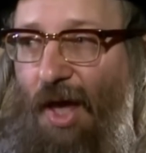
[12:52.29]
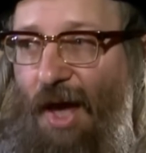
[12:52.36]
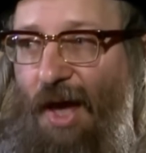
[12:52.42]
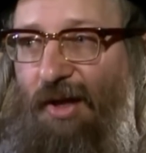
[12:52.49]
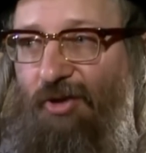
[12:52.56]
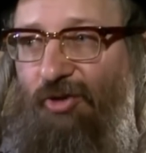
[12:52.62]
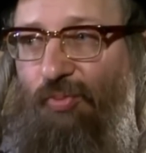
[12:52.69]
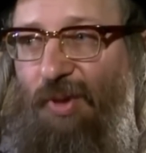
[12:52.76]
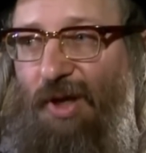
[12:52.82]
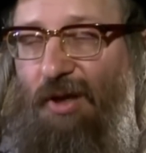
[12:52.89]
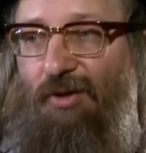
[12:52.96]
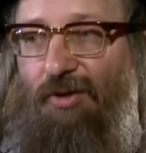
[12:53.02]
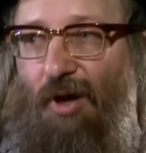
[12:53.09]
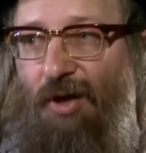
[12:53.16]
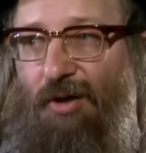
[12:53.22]
and it's
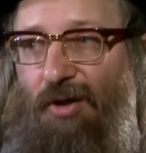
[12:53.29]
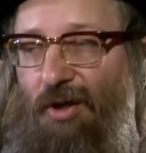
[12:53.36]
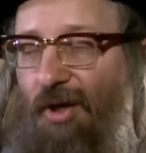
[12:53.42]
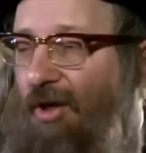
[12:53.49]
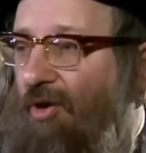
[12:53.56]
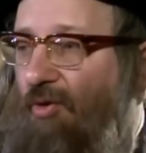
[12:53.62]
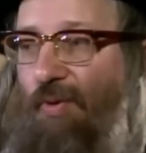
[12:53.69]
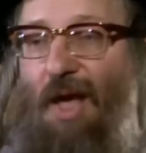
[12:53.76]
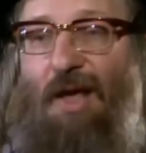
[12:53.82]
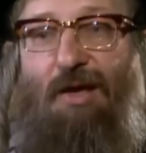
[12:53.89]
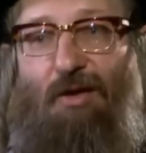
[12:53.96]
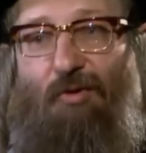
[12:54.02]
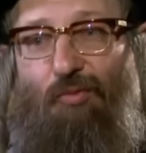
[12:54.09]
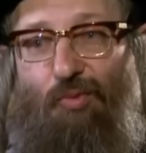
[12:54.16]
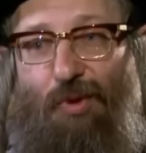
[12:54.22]
being done,
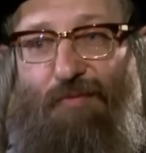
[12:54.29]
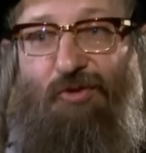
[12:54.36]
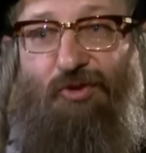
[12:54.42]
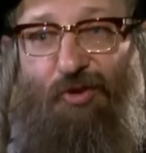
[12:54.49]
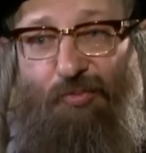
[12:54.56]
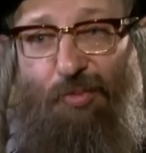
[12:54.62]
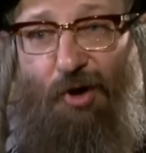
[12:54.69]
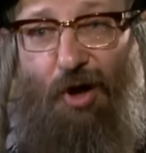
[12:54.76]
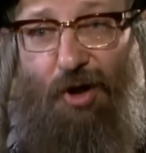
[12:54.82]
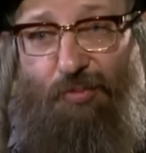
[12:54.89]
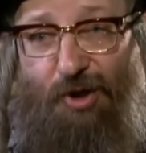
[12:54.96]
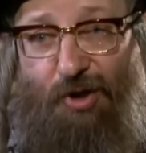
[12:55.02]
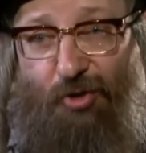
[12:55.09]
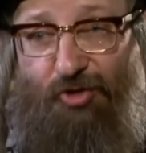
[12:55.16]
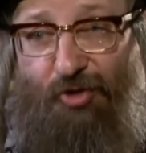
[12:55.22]
creating rivers of blood
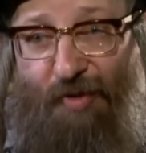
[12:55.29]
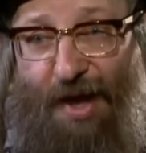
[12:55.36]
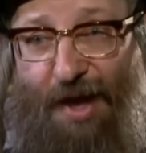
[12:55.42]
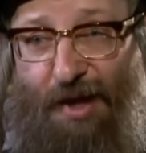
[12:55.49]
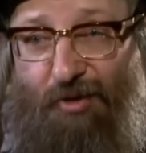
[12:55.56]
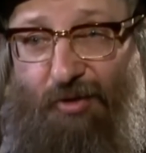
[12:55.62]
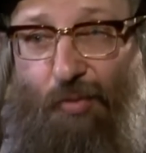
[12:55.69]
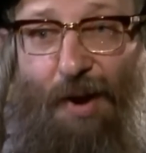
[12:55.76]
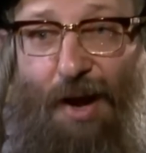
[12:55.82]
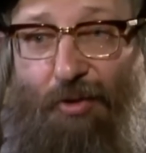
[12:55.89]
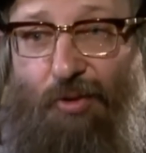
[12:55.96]
because of hate around the